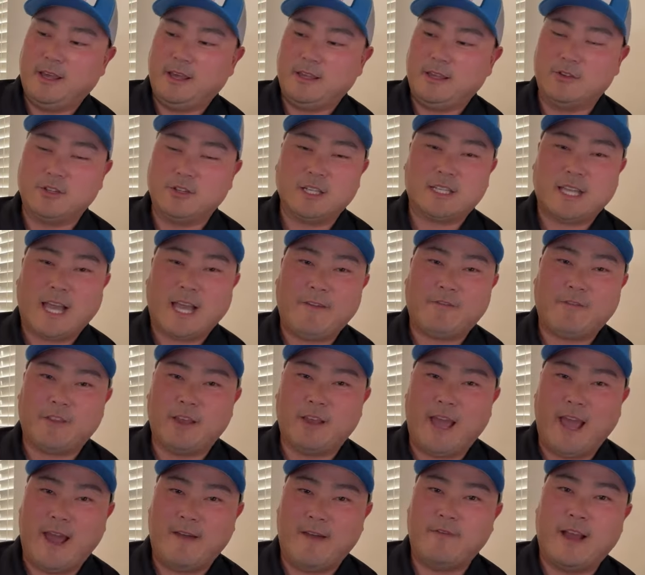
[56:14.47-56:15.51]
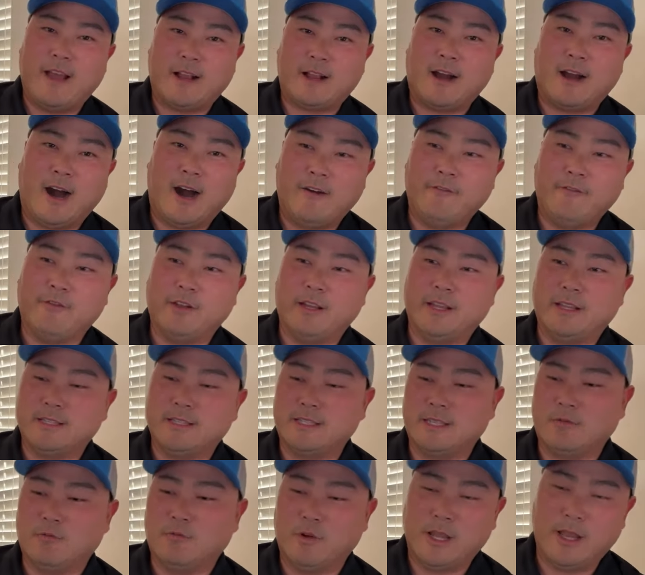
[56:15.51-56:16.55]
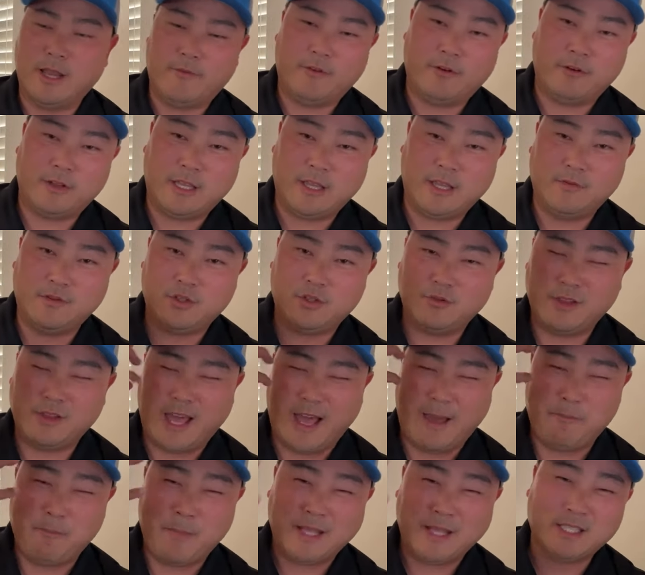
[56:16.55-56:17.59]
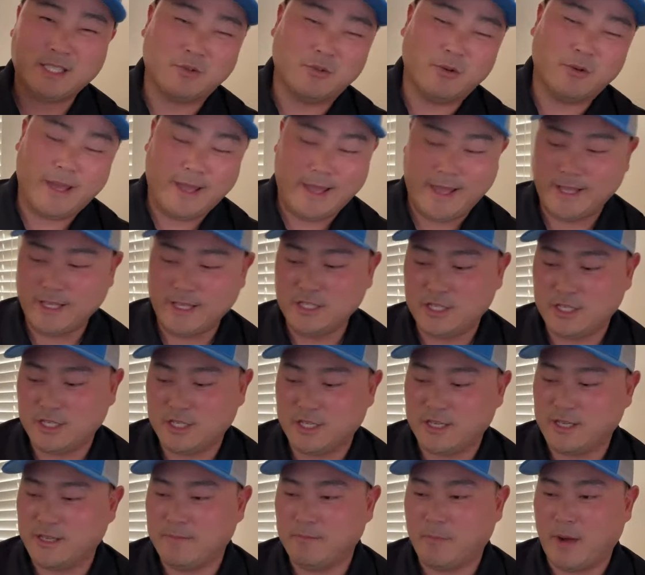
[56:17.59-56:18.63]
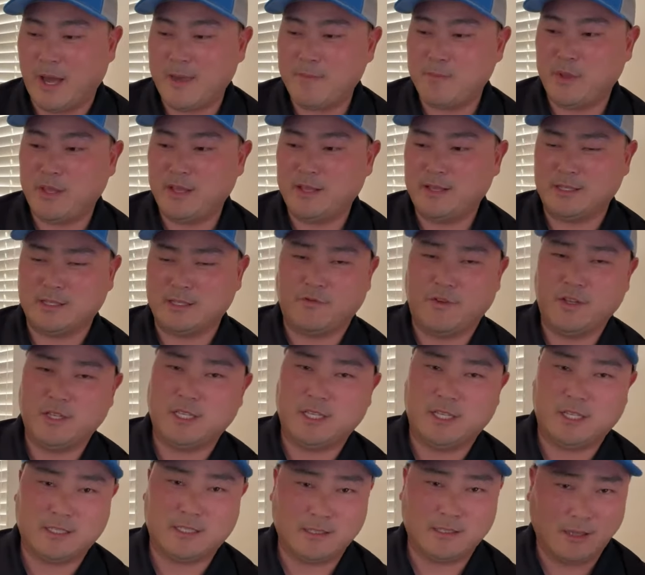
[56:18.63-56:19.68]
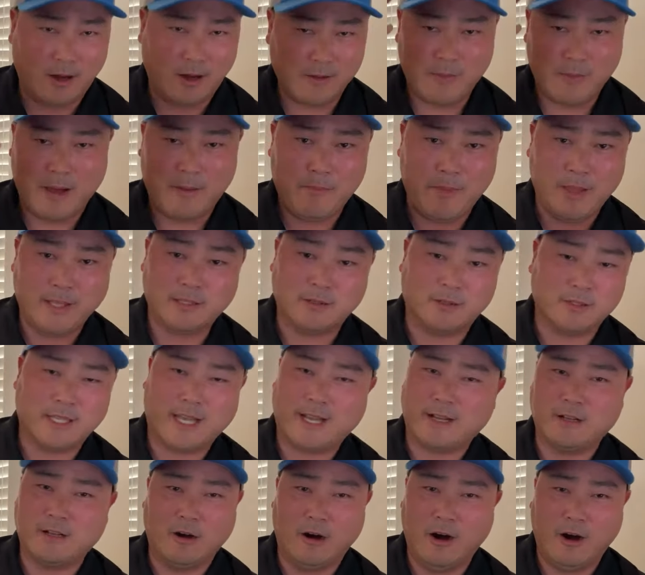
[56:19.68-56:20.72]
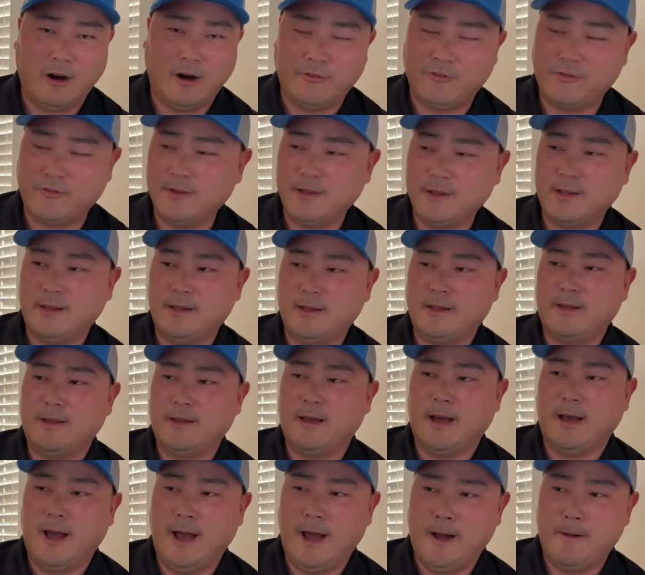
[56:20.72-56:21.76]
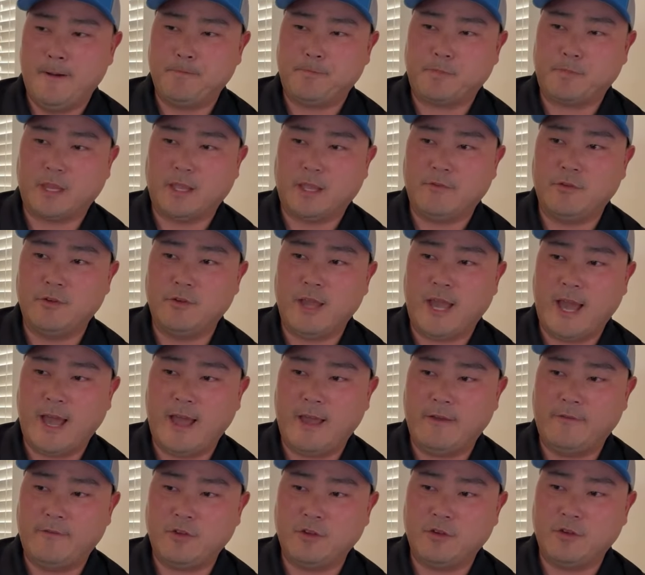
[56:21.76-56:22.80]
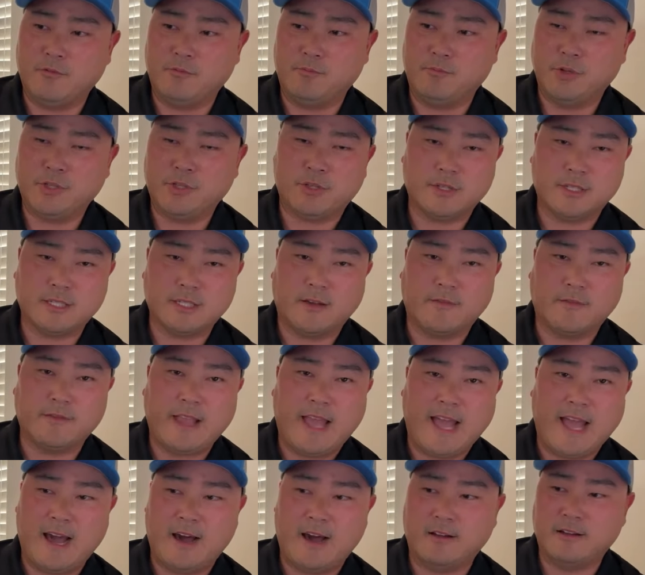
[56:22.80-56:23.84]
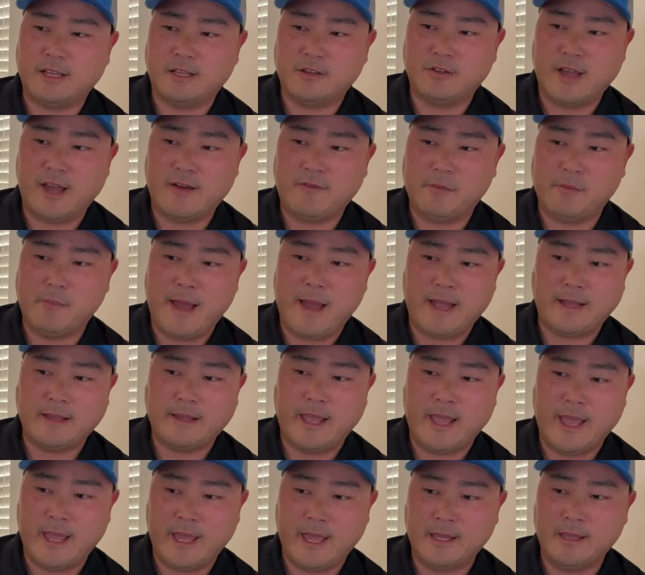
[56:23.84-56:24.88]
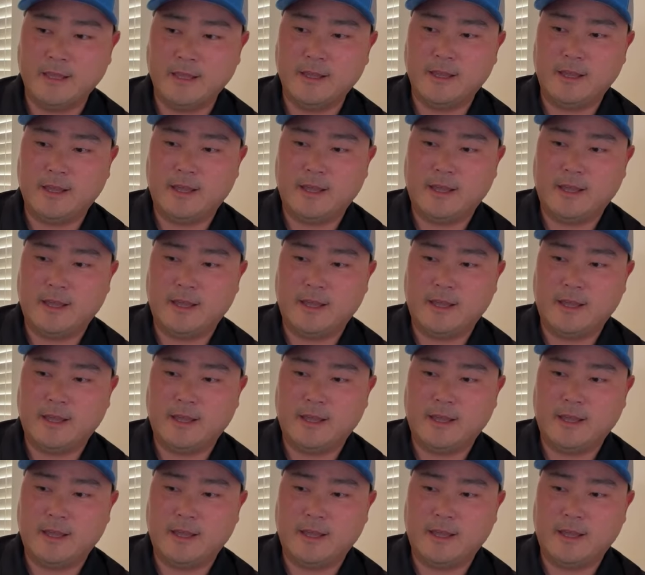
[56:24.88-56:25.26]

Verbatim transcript: you just have to have that confidence and whatever gives you that mental edge, in my opinion, because fishing is all about mental. It's like golf. If you put yourself down and you have a bad day,